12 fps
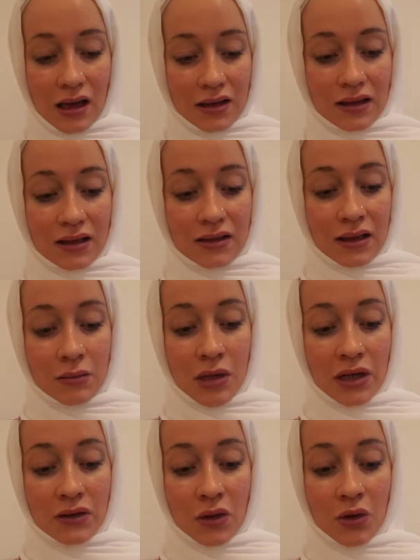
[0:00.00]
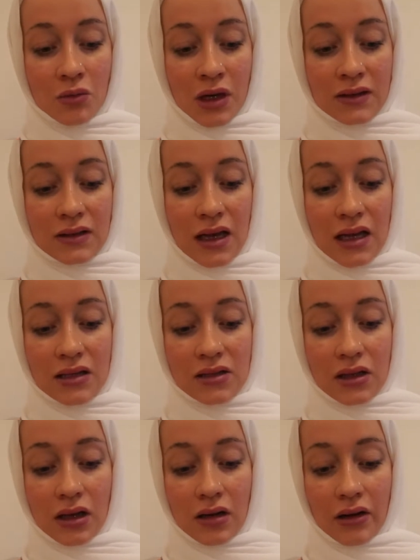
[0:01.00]
as I said, by Thomas H.
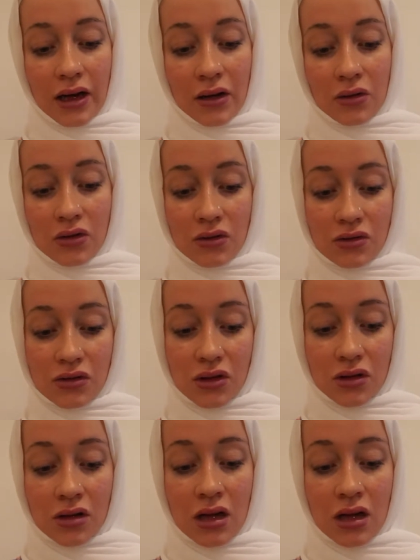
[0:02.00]
Greco Jr.